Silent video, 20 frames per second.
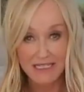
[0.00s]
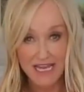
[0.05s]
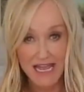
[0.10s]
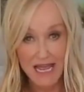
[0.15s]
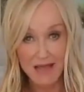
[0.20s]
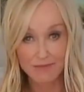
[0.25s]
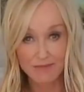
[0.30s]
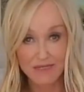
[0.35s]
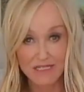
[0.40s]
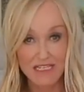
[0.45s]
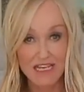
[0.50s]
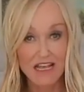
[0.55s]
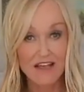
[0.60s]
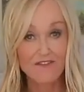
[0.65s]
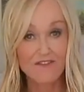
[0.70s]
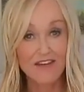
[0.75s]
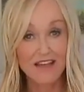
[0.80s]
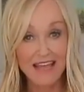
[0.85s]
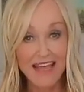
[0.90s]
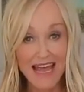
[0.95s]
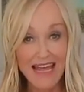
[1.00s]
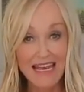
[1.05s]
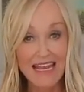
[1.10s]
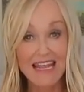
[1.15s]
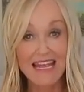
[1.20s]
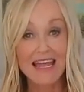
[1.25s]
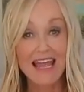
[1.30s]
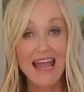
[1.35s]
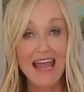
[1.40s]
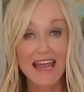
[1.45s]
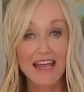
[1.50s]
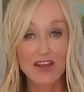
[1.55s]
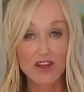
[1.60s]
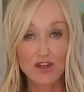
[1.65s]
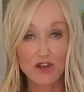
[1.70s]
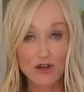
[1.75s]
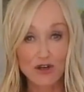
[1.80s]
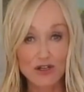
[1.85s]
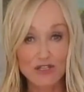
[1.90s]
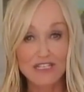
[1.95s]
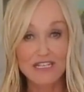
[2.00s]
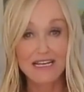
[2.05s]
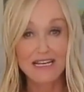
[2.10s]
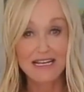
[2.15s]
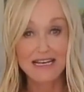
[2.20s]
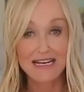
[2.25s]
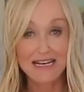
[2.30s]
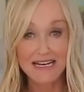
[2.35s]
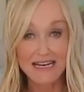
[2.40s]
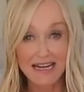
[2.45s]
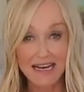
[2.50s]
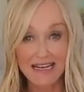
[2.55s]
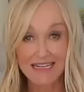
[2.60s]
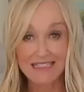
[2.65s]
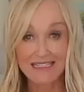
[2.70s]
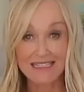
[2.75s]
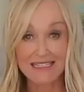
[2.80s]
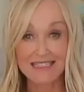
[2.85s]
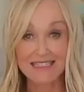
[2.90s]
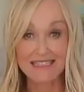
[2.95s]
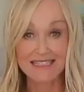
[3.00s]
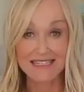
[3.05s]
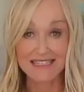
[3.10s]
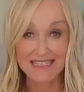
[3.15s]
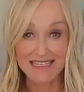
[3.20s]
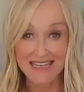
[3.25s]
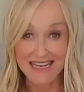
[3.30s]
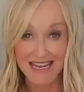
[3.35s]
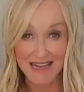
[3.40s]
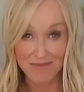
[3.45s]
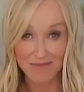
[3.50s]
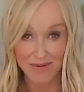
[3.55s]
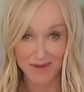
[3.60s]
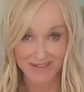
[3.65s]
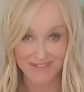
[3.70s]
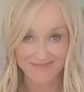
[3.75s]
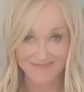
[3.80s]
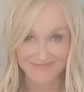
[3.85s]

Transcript: tips for getting a good night's sleep.